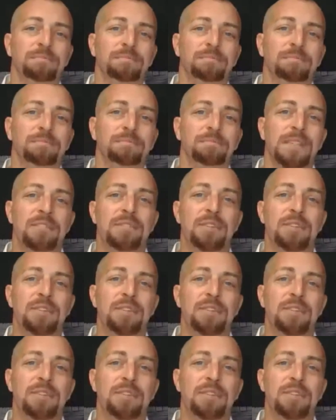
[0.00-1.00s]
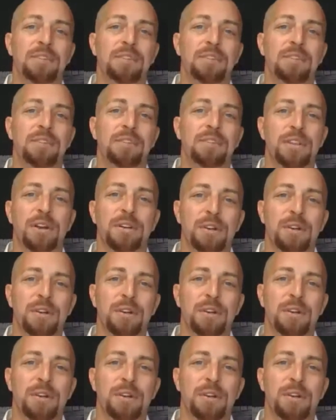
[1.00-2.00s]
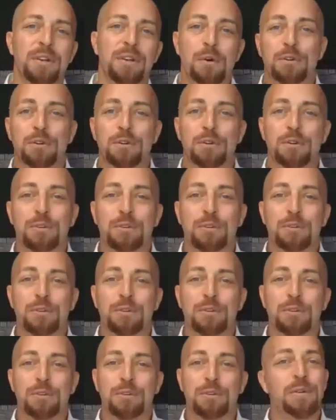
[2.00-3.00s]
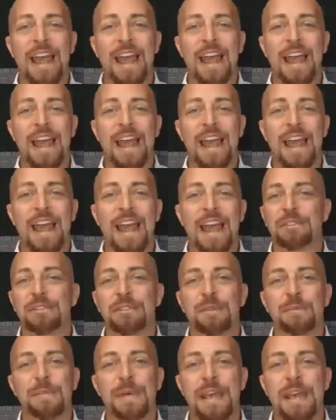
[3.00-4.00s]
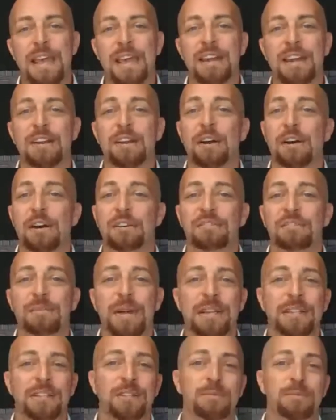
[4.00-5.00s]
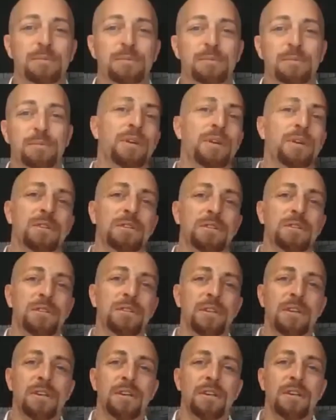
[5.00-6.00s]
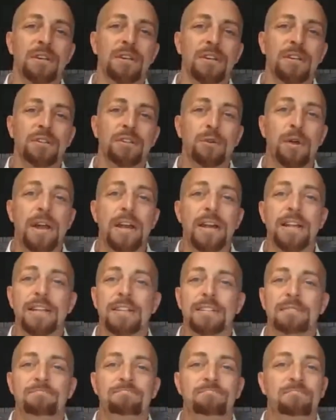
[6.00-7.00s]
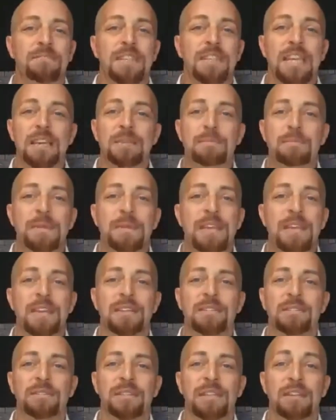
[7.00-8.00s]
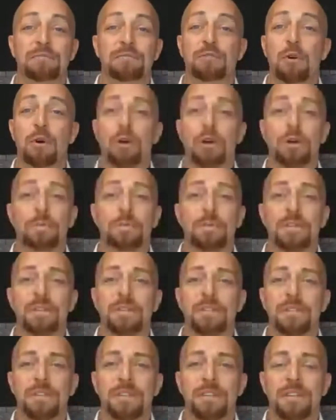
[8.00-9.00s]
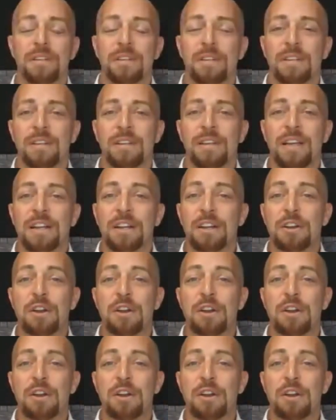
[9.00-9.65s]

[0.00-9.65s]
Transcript: Even with our whole crew here at Adam versus the Man and all of my supporters trying to keep me informed and to